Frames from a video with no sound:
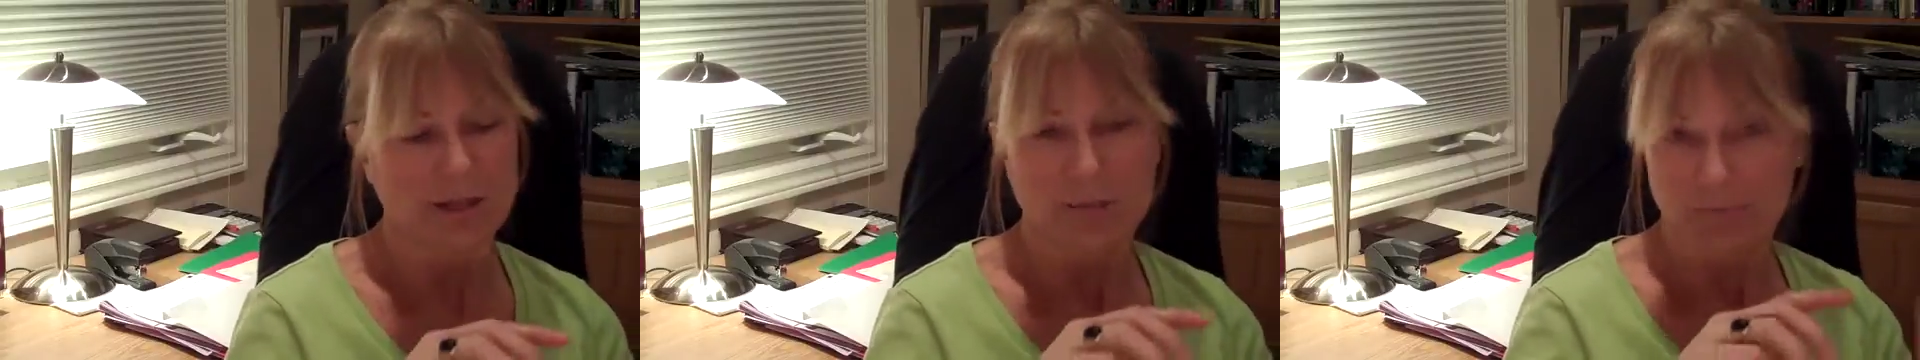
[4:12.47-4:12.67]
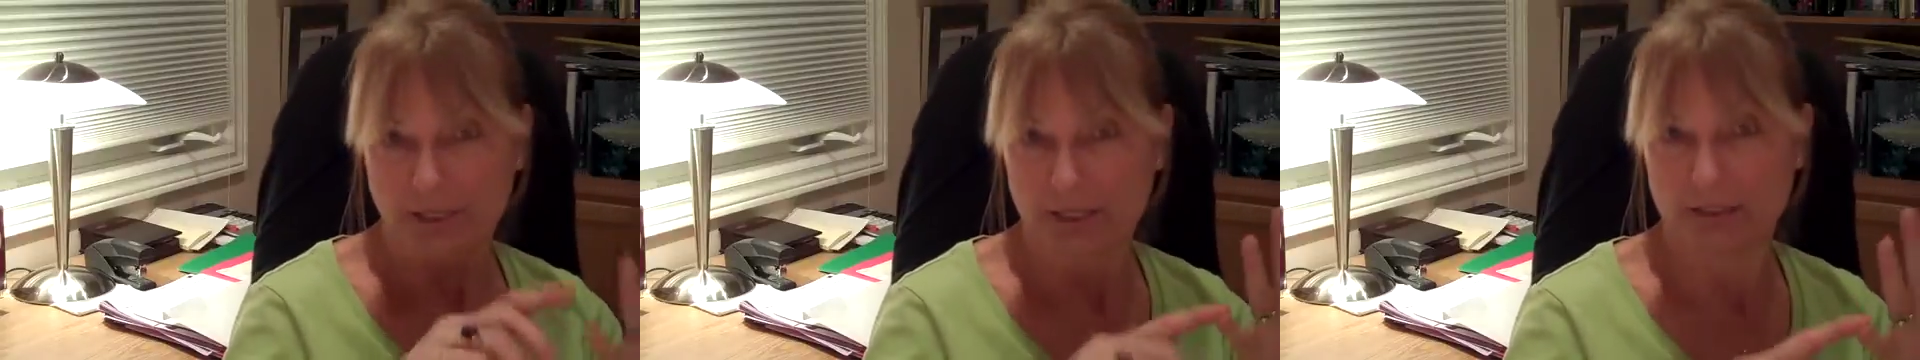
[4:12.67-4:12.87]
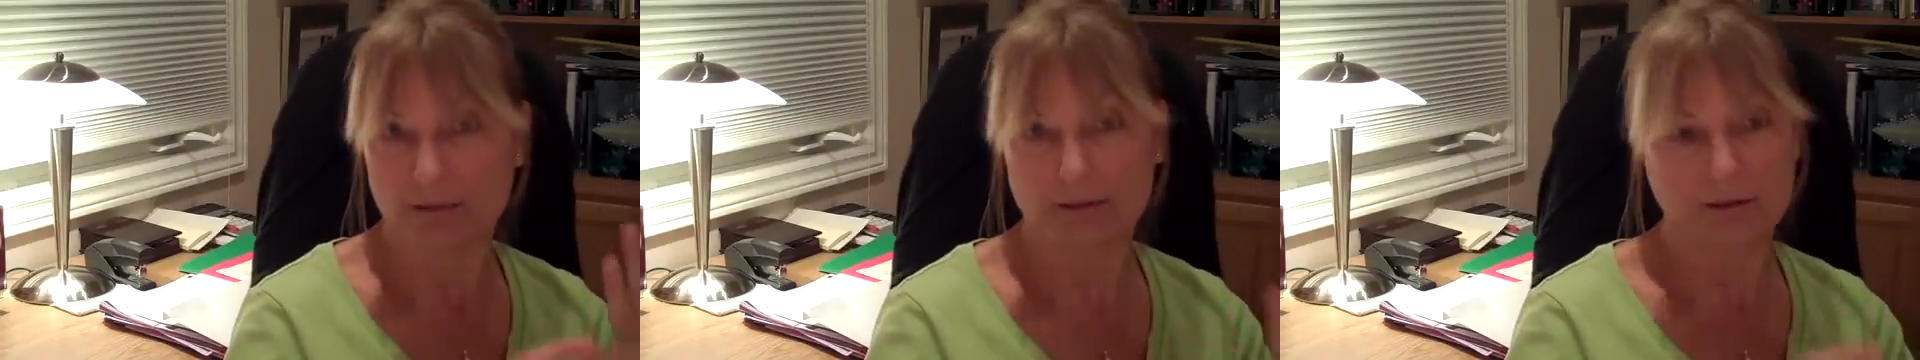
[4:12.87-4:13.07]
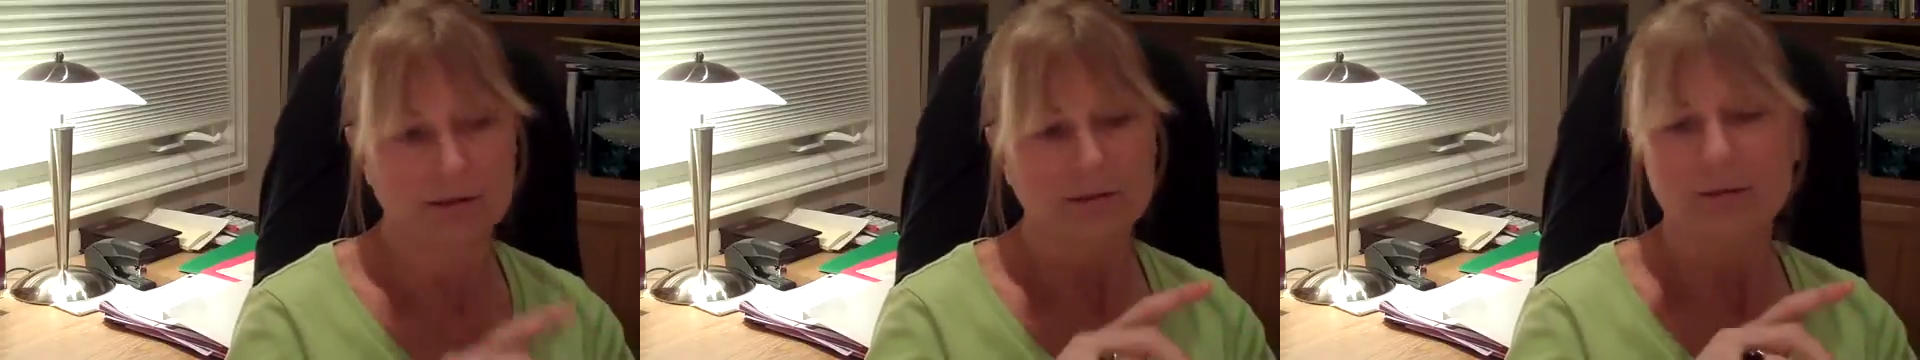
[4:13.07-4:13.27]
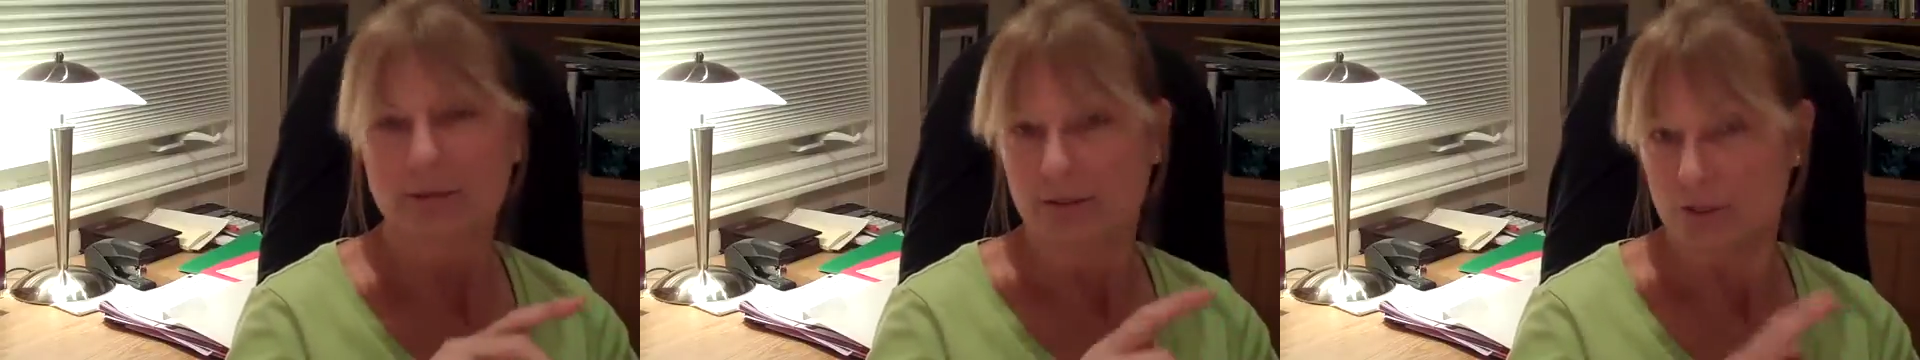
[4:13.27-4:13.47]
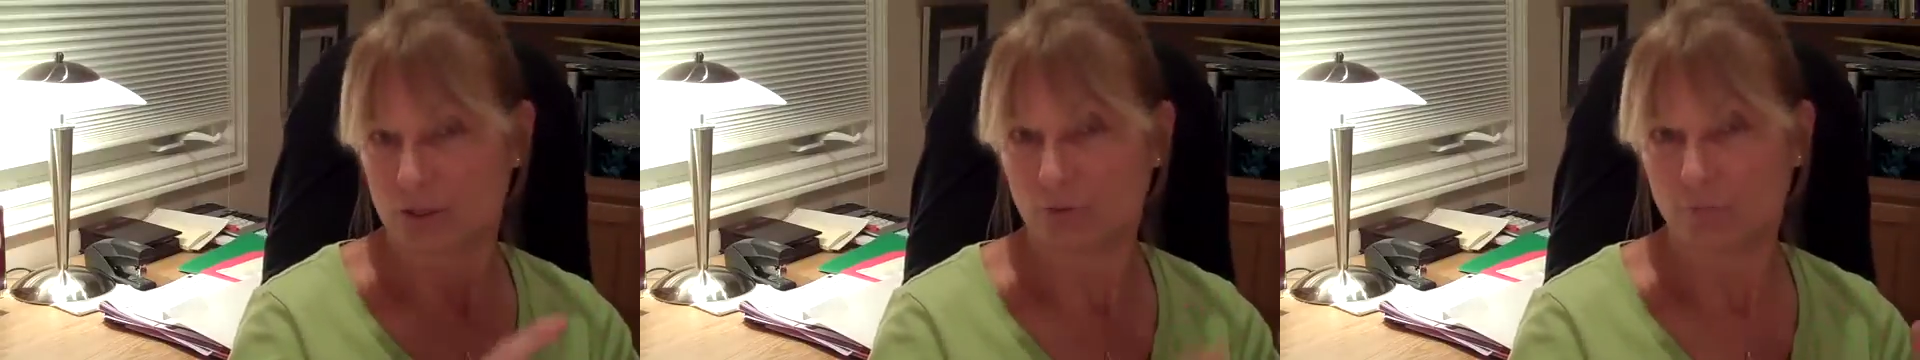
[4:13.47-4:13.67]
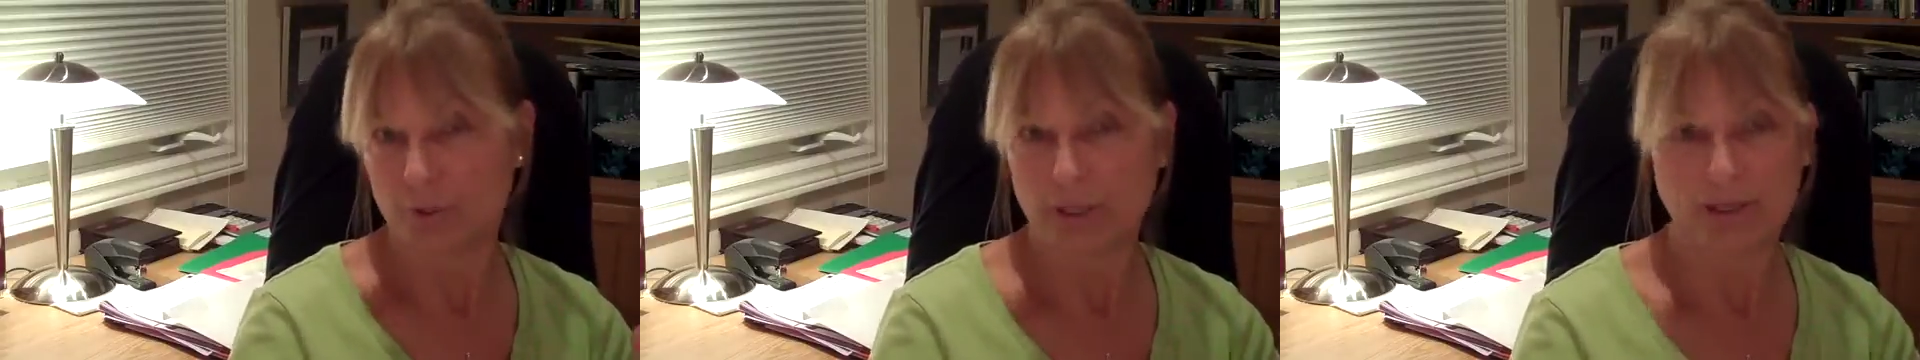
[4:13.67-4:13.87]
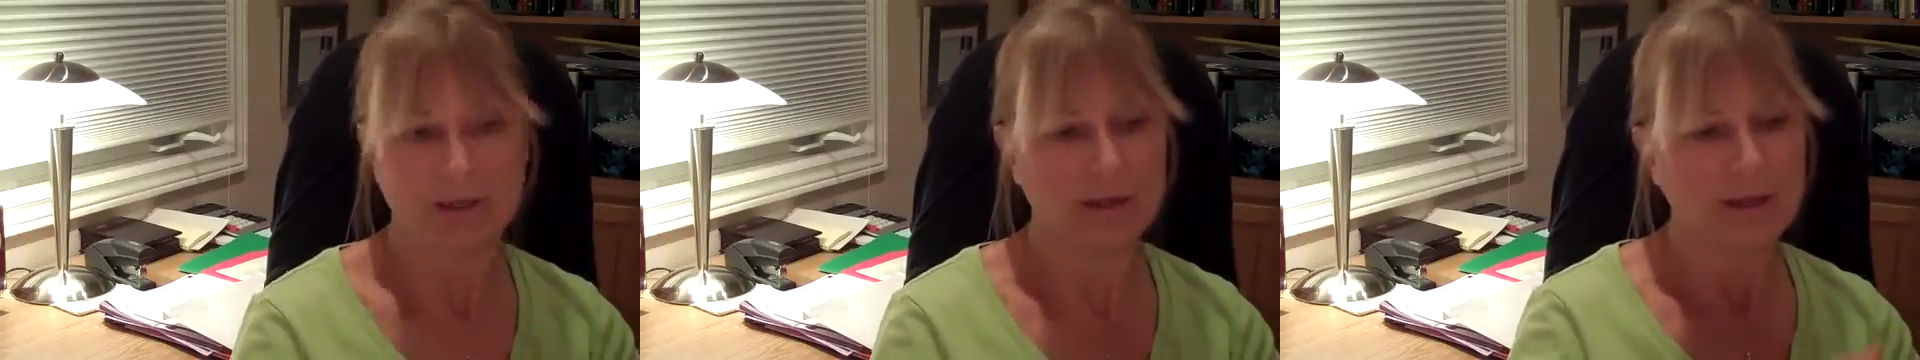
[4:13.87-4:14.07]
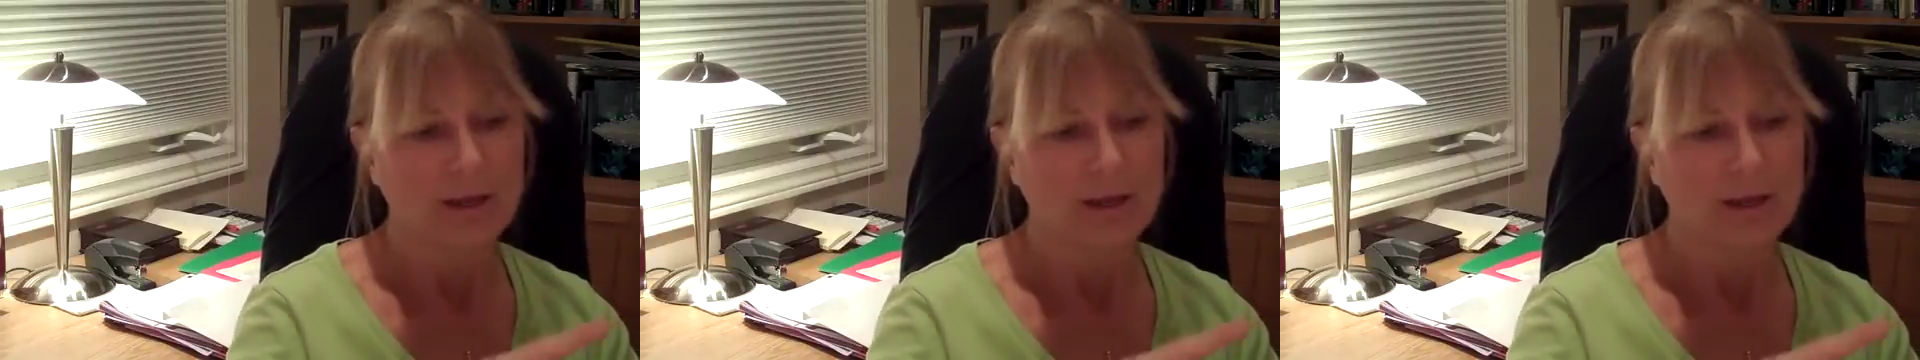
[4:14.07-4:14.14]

Political is your P,